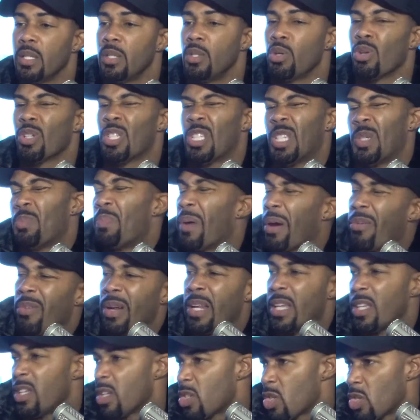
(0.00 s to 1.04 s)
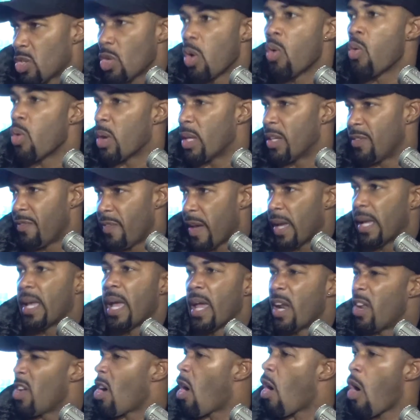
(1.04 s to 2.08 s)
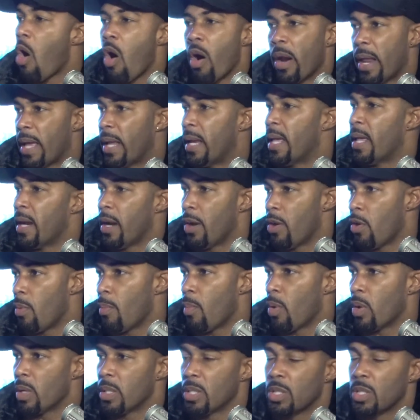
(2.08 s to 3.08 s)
your spirit and your soul has vacated. Your heart ain't in it no more.